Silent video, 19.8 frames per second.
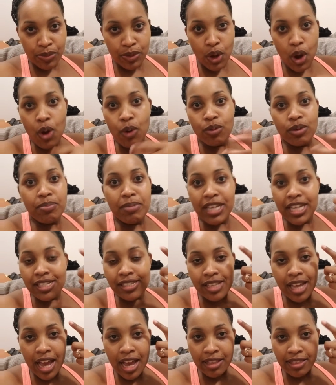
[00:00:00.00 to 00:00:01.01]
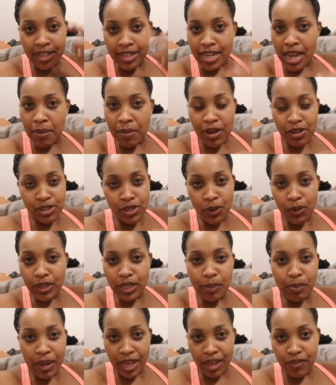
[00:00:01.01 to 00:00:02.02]
Oh, because at the time I was only
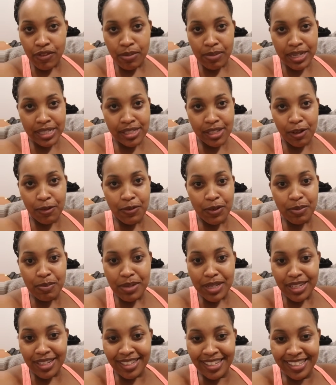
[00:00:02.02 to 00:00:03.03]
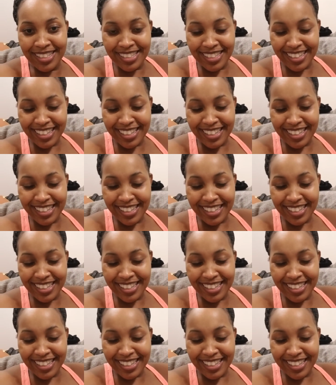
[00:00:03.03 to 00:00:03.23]
paying for my cell phone bill,